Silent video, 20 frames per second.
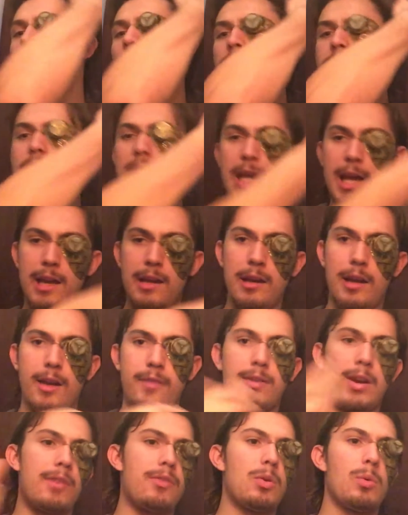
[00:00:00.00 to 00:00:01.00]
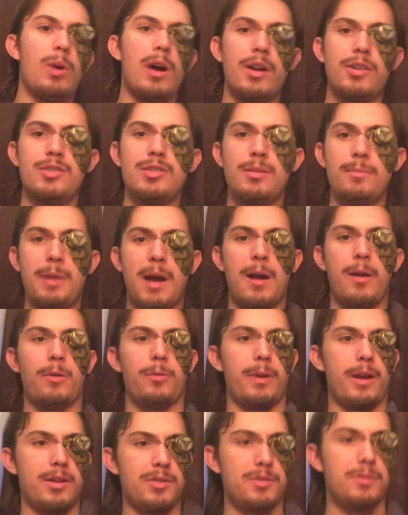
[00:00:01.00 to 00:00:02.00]
Once again, I've never watched the
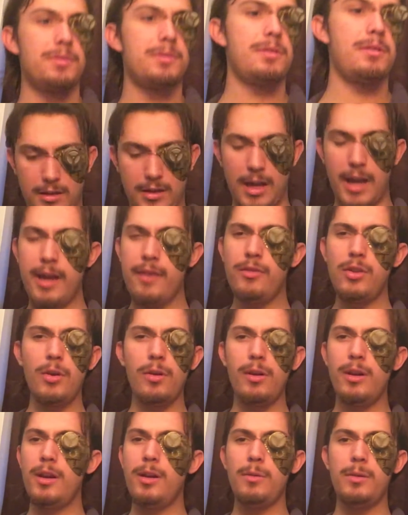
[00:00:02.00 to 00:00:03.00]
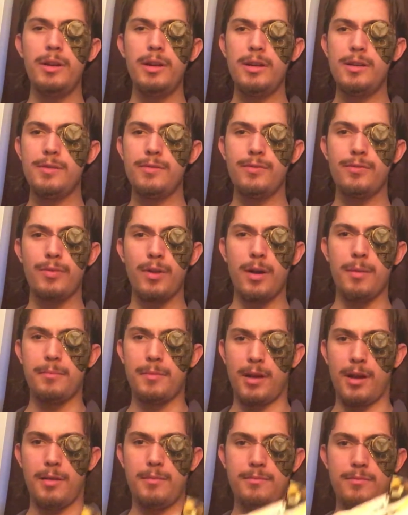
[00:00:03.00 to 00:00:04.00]
Power Rangers. I have no idea where he's from.